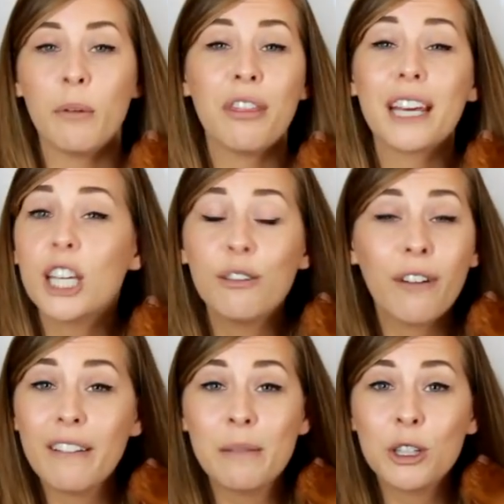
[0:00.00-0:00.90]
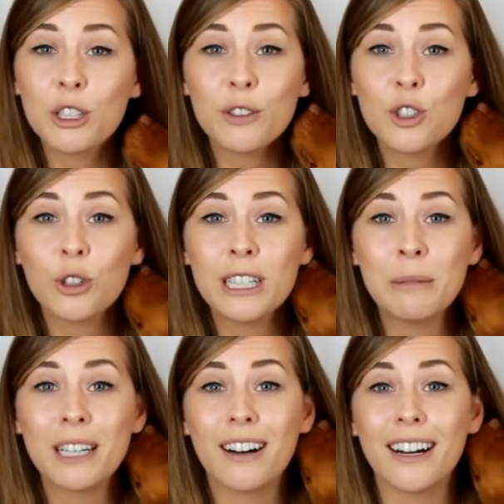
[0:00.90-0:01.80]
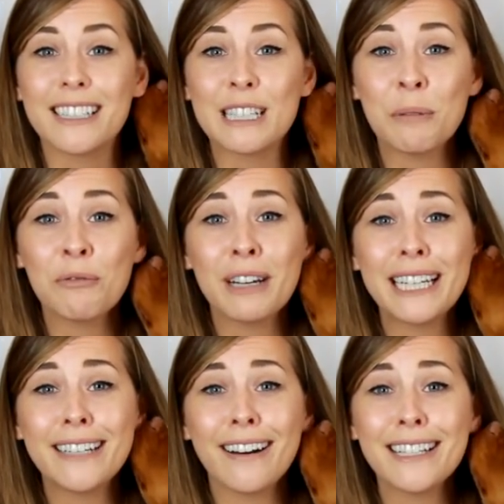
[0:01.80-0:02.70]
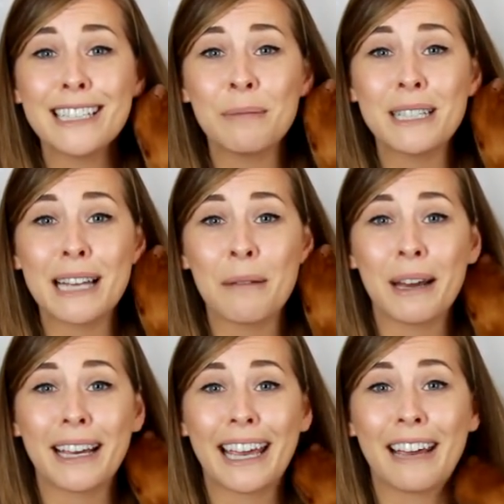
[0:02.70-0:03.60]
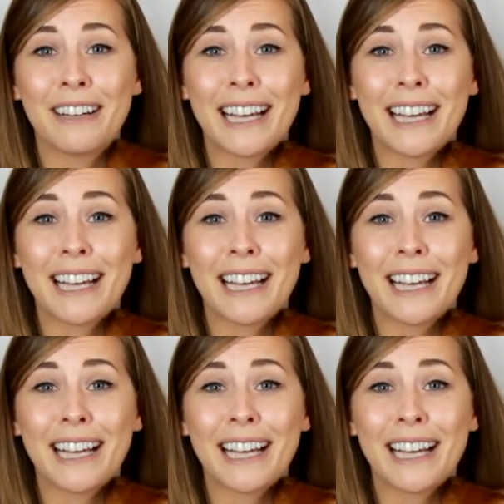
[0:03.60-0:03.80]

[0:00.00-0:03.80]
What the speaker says: But thank you very much for joining me, guys. It's been really nice to be sat back here